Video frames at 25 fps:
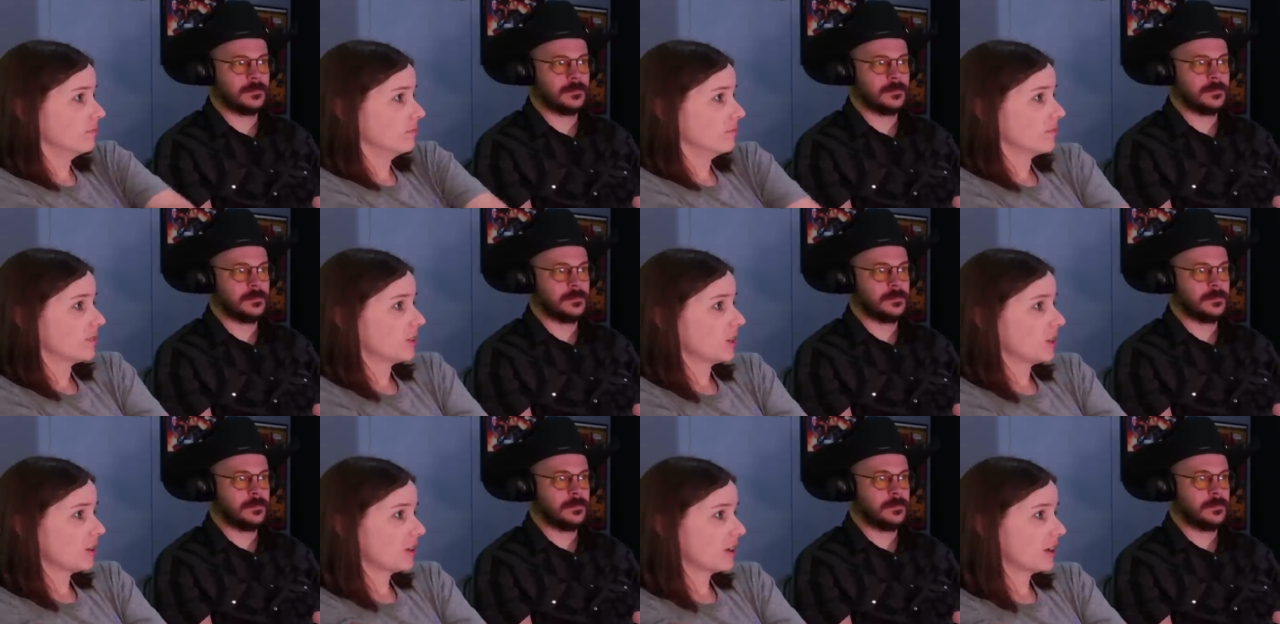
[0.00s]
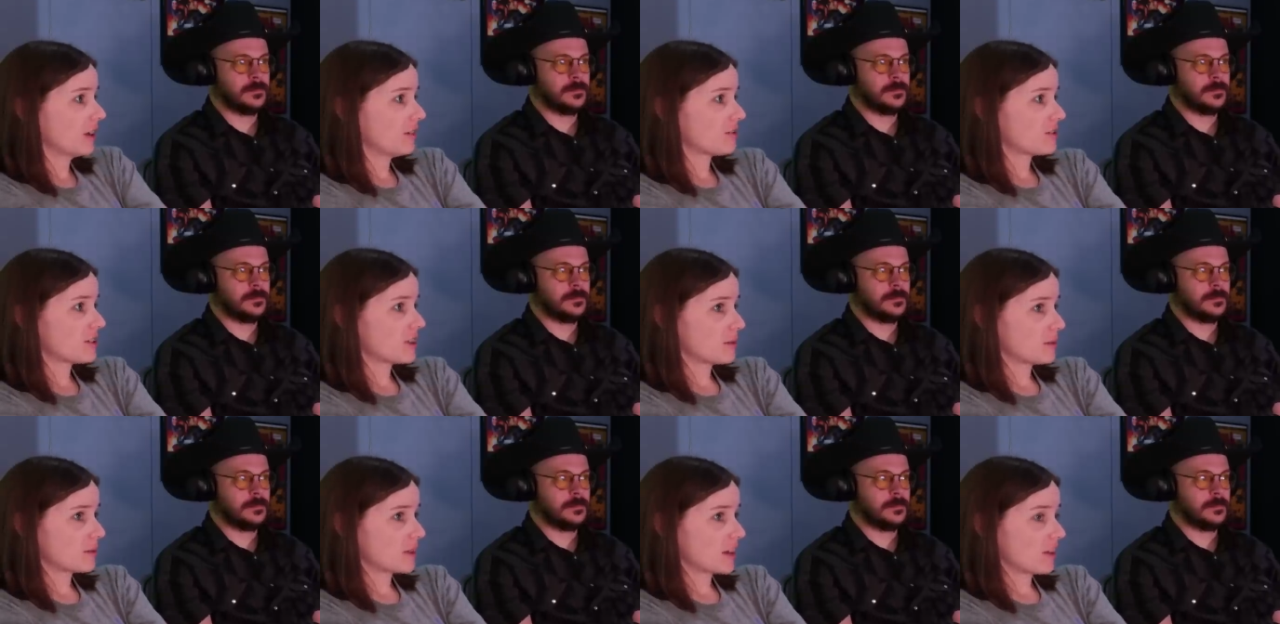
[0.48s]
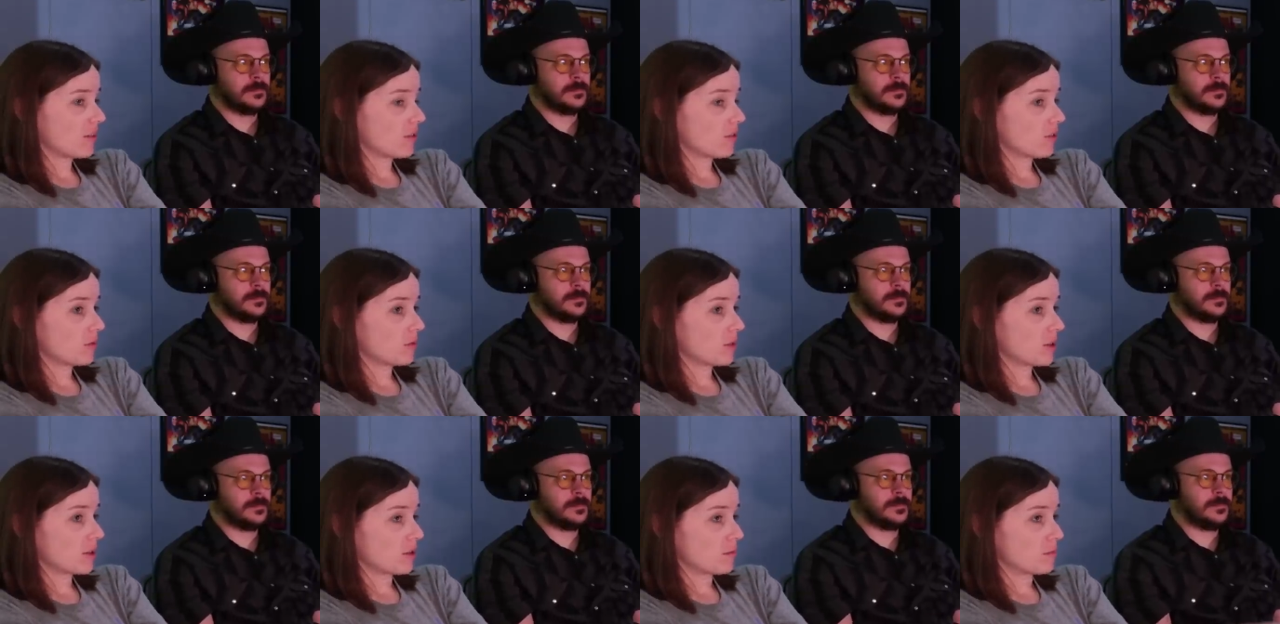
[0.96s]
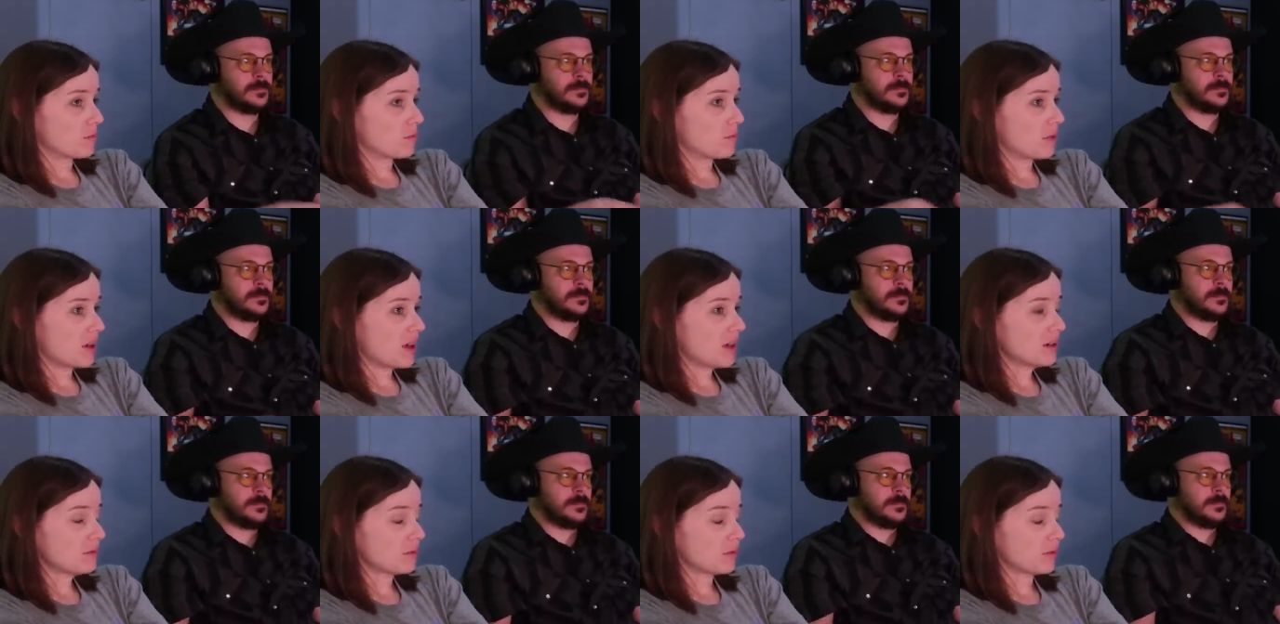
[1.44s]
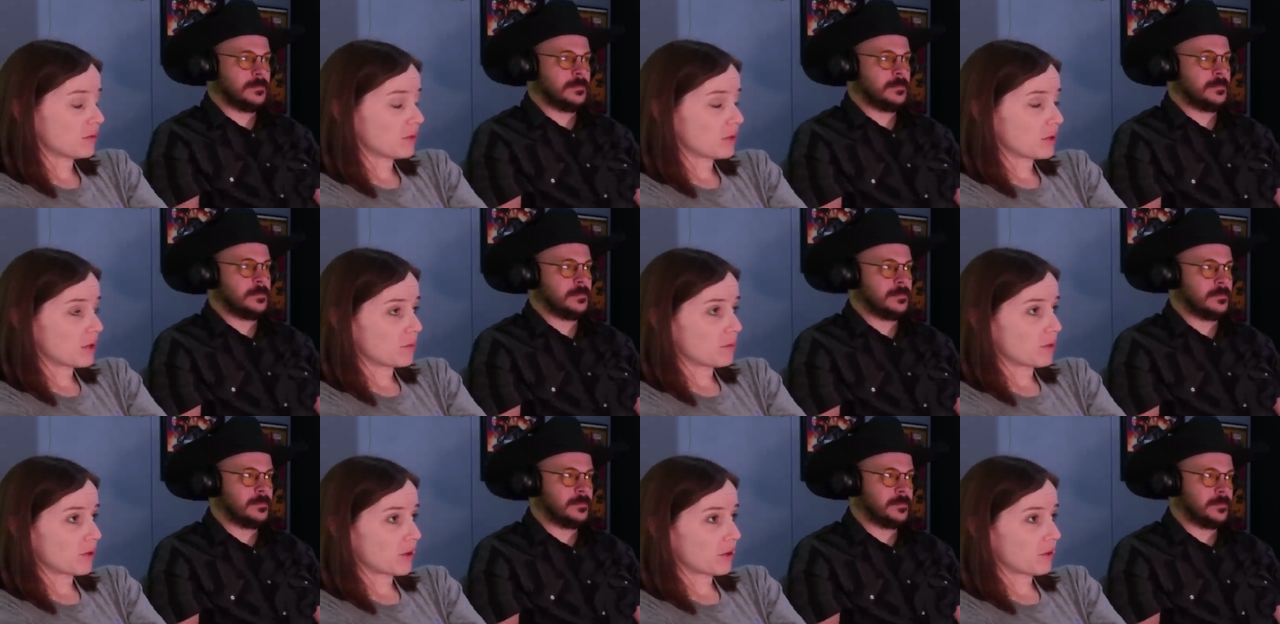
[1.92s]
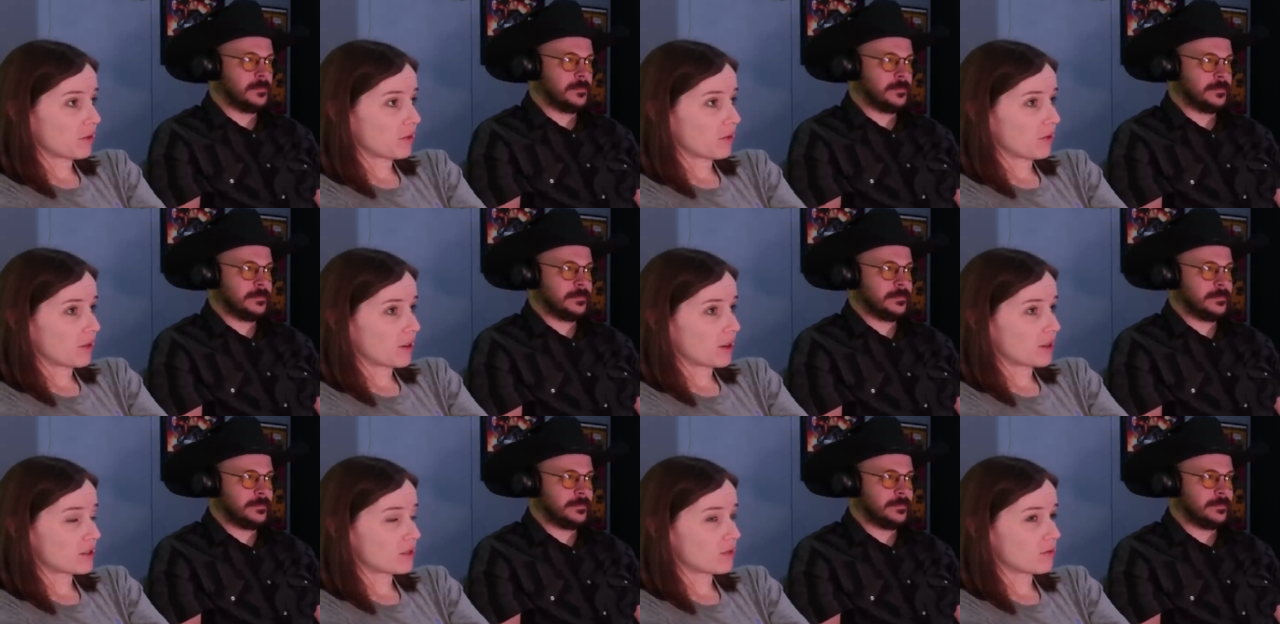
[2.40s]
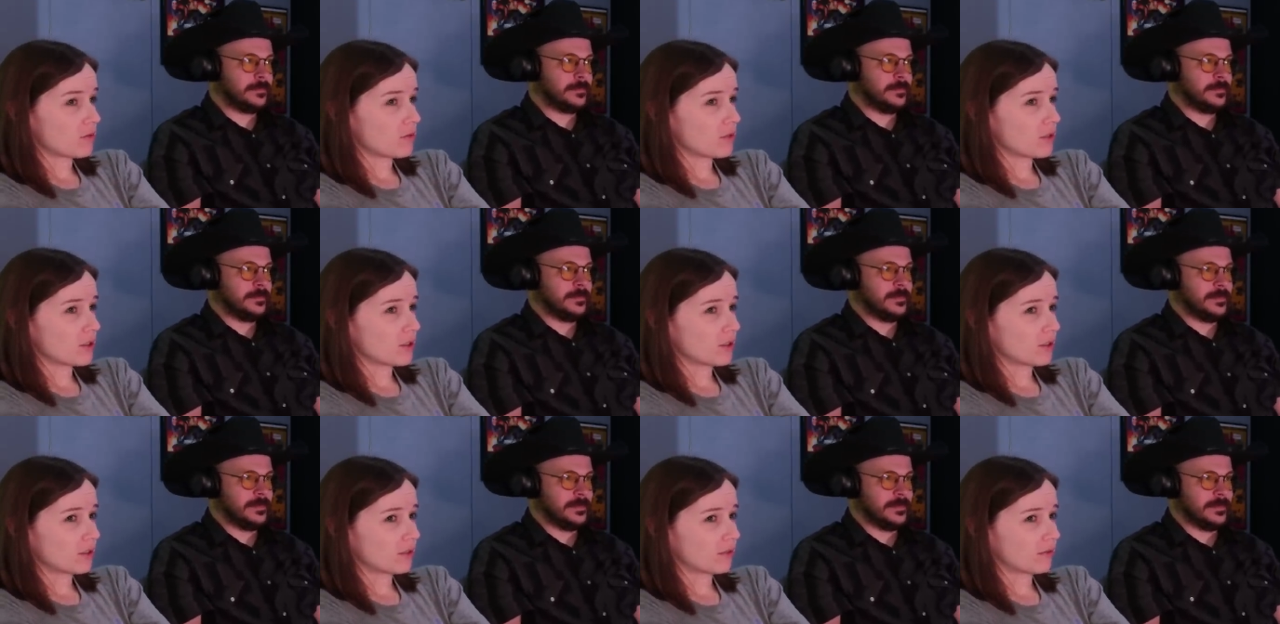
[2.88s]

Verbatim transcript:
Speaker 1: They're not gonna have time to get all the way to the bottom before they break through that door.